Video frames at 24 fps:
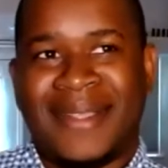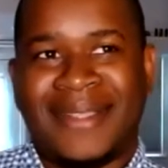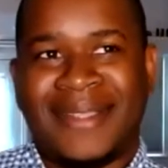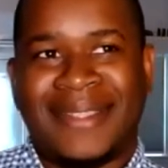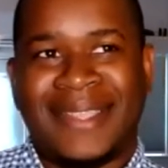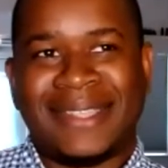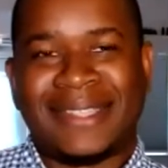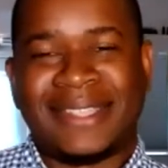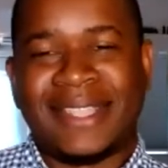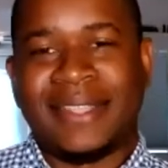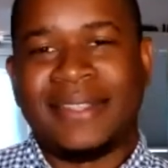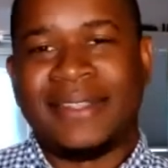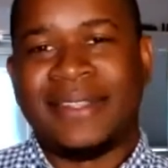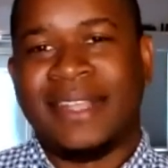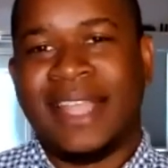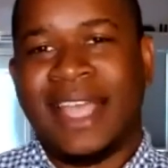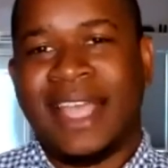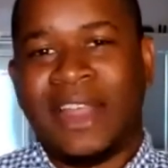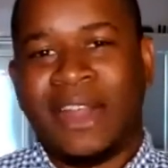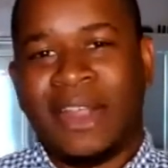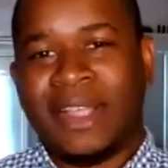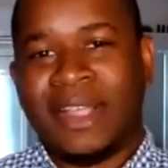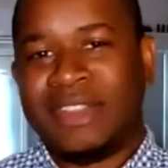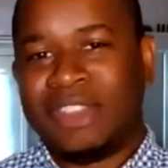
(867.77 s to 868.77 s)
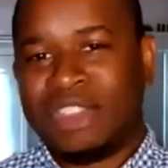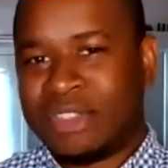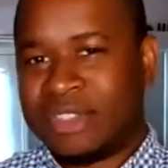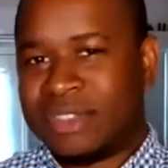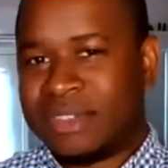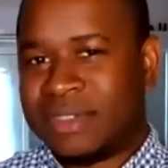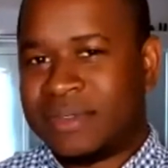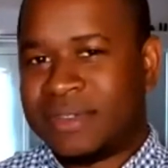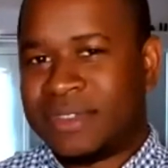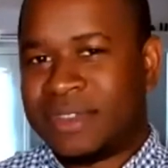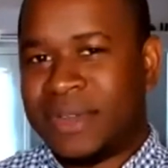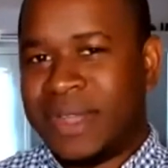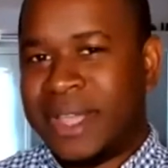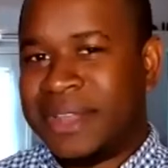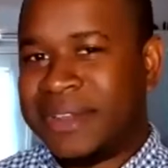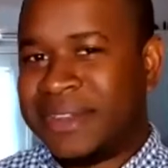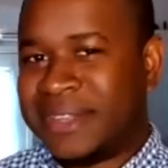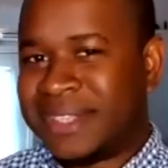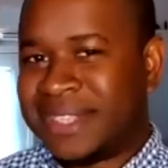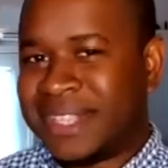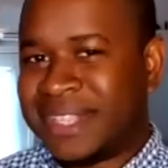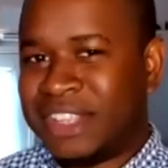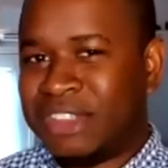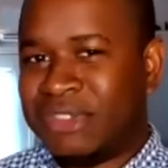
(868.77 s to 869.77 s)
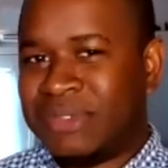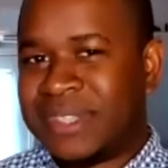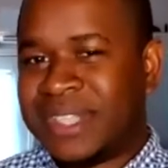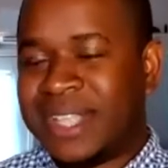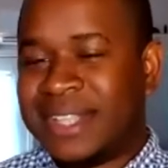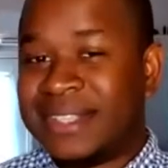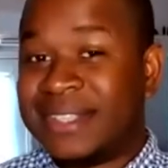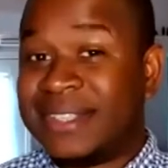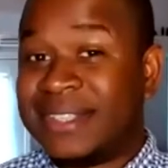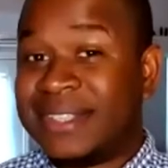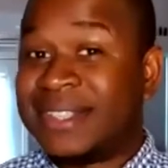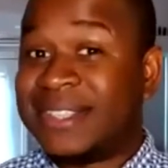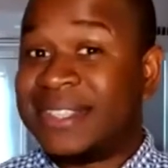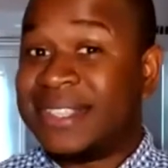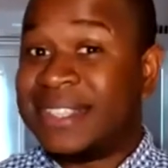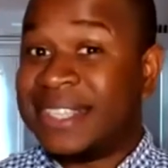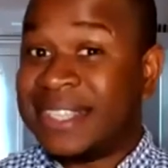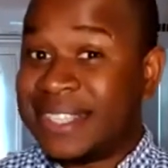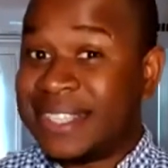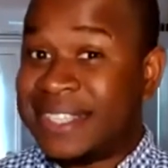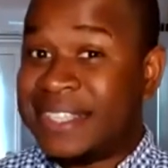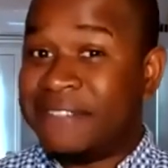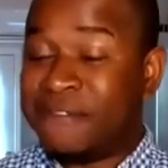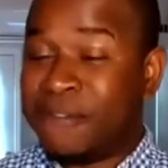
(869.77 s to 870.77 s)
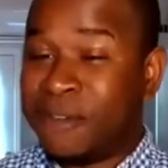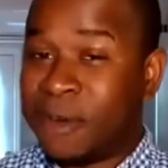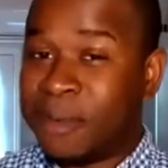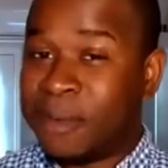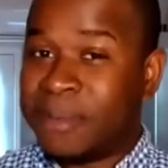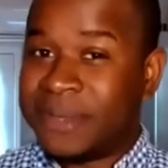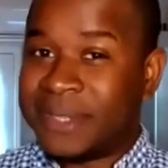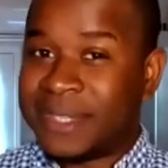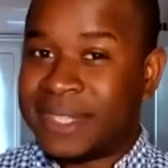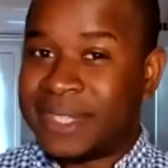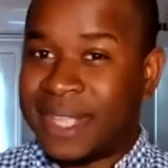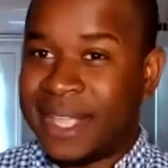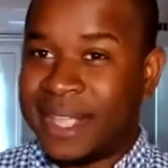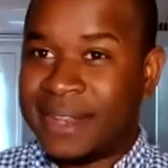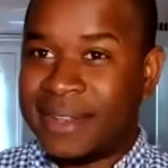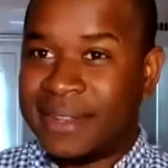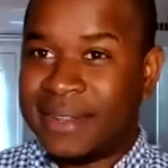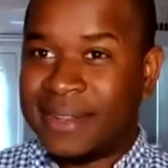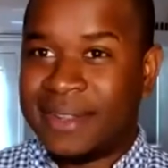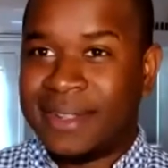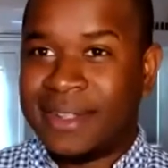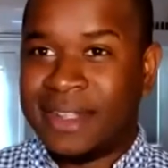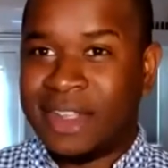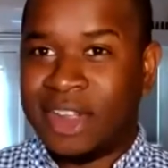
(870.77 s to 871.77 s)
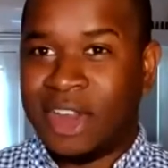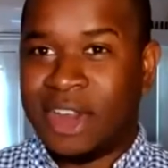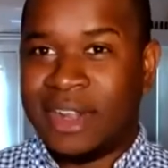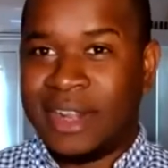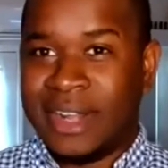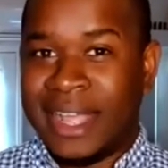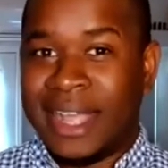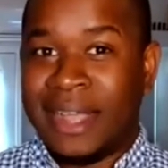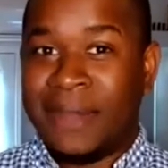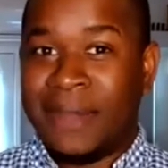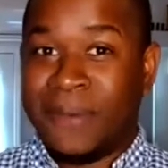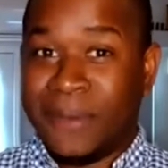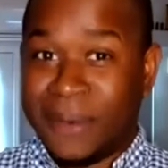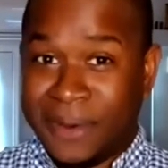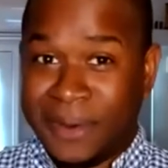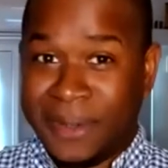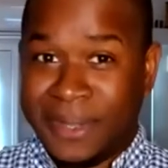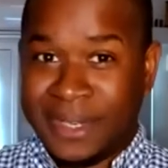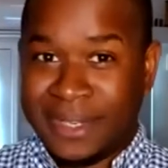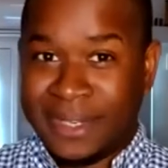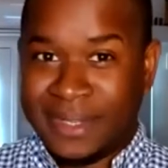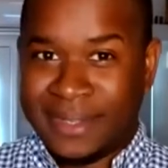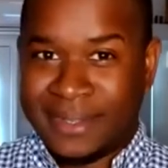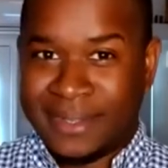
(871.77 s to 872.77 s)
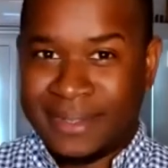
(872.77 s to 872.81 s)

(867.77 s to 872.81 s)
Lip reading: Thanks. Lara, just so I understand, you said 64% are not worried?